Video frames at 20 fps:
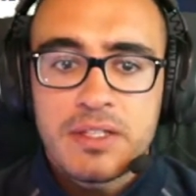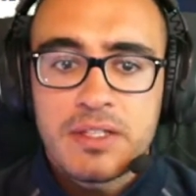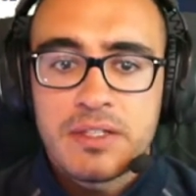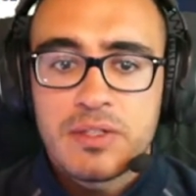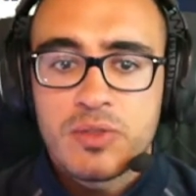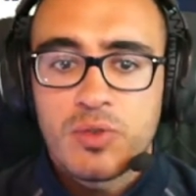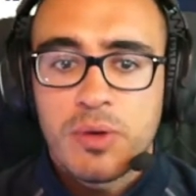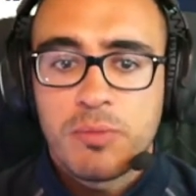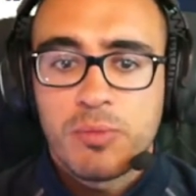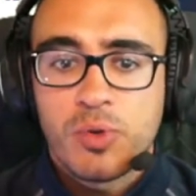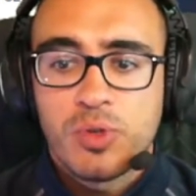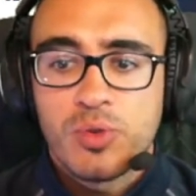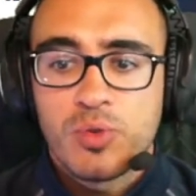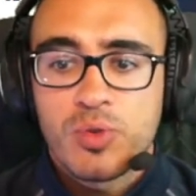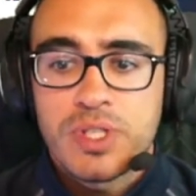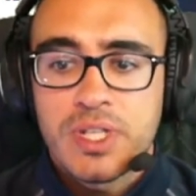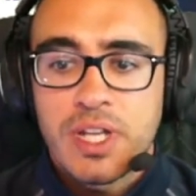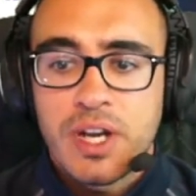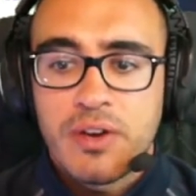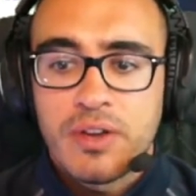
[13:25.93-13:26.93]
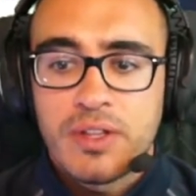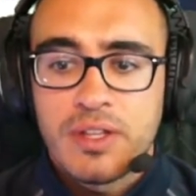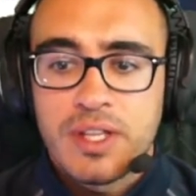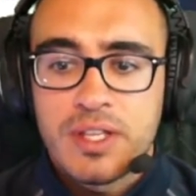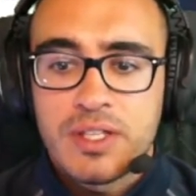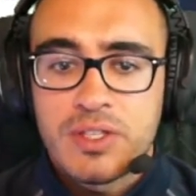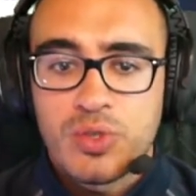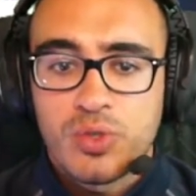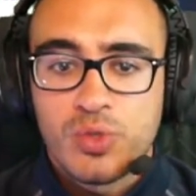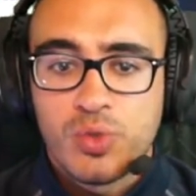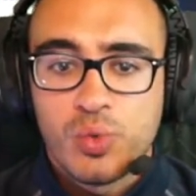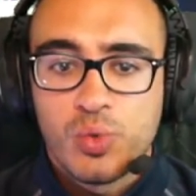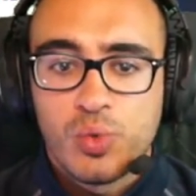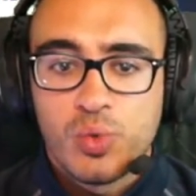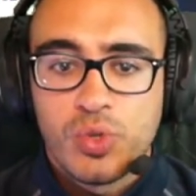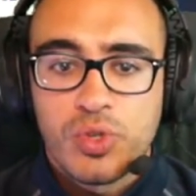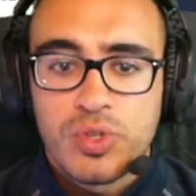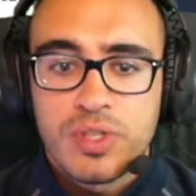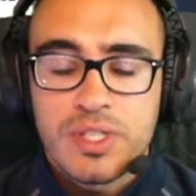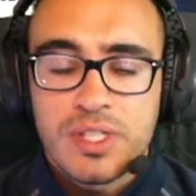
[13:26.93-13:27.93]
So I'm going to accelerate this so you do
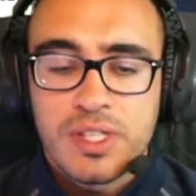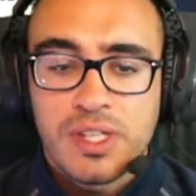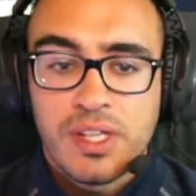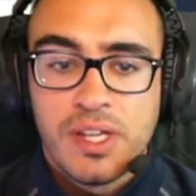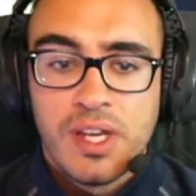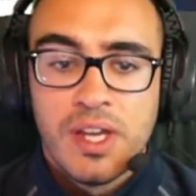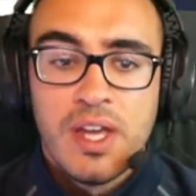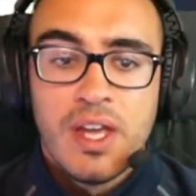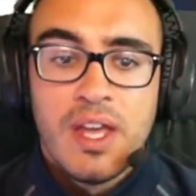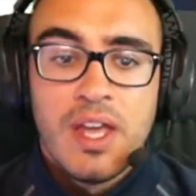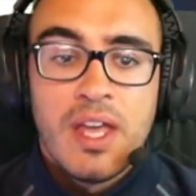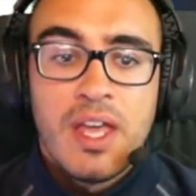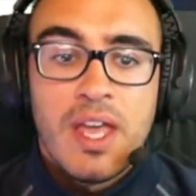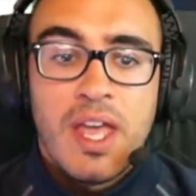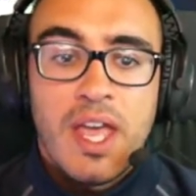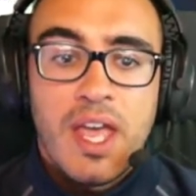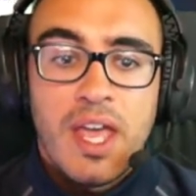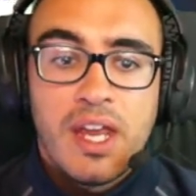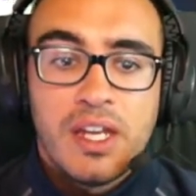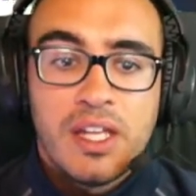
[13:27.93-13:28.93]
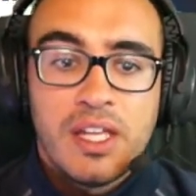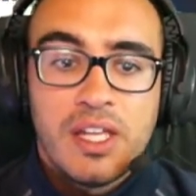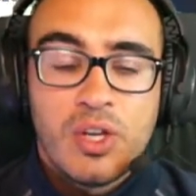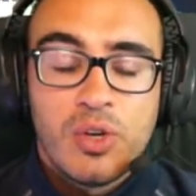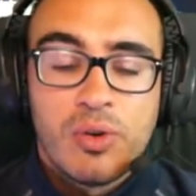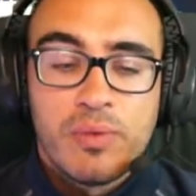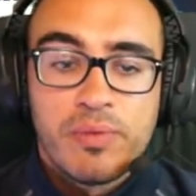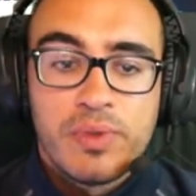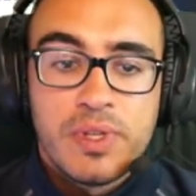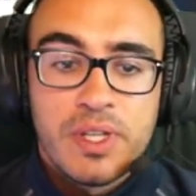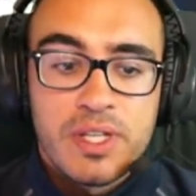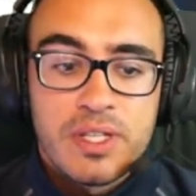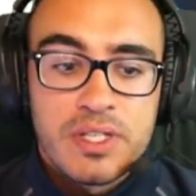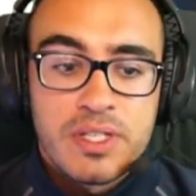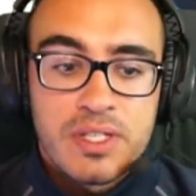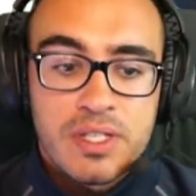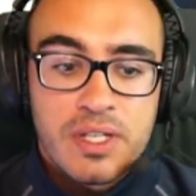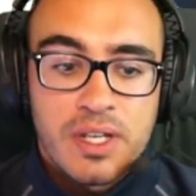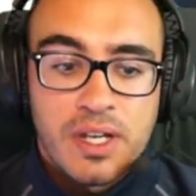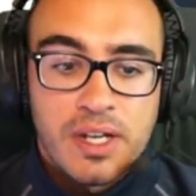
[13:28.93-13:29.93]
not see any of this